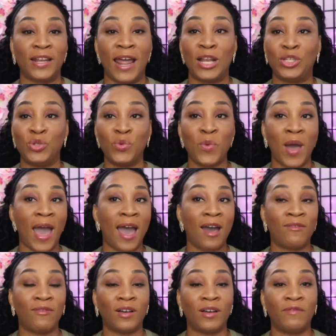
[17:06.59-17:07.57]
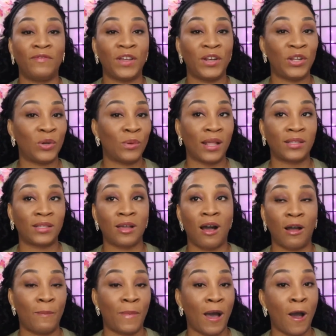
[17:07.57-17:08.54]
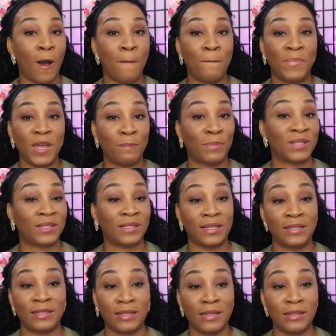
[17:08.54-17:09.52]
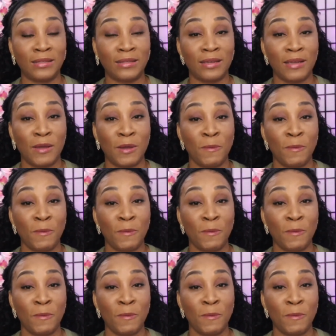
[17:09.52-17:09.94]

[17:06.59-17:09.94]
And I do have a video that talk about being persistent,